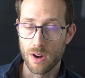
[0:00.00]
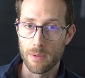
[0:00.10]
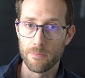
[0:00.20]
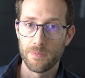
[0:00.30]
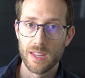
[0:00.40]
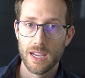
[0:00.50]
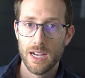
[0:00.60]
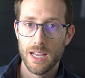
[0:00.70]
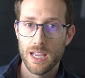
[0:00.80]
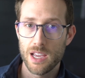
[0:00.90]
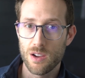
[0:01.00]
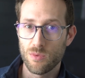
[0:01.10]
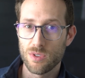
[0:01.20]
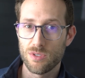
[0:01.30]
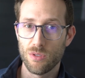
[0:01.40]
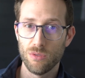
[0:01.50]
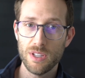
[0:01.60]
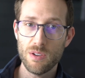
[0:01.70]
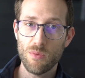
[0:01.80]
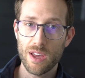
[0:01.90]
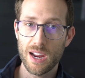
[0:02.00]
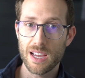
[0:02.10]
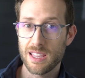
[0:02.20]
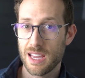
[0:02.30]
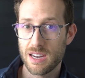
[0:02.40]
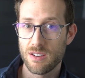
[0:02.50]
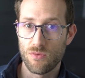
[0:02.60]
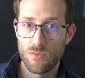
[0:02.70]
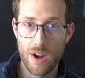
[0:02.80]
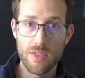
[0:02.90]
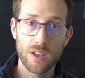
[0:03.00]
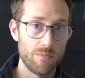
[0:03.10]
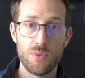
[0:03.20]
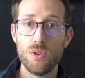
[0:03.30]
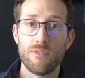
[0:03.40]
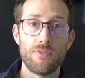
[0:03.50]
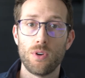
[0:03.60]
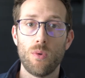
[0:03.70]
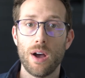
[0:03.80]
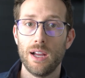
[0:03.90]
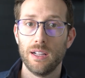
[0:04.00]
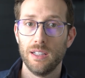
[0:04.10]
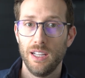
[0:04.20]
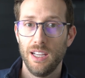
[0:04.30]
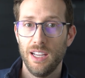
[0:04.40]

RAM. It was only when I then ran the computer for a while,